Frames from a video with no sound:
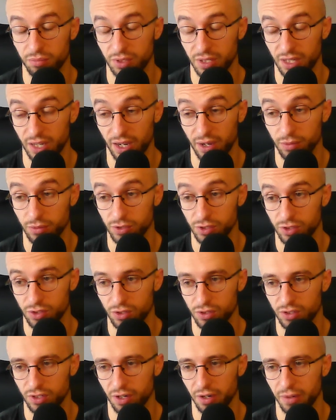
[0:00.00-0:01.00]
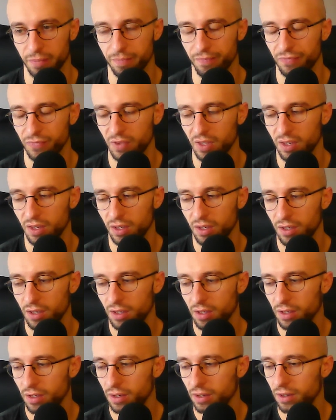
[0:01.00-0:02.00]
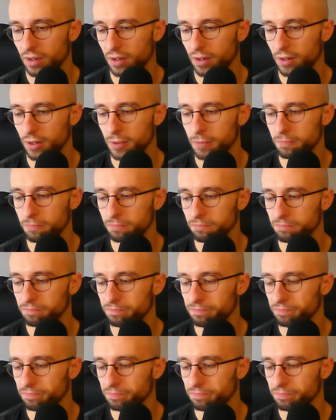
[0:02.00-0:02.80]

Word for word: But yeah, it was a good time. Um,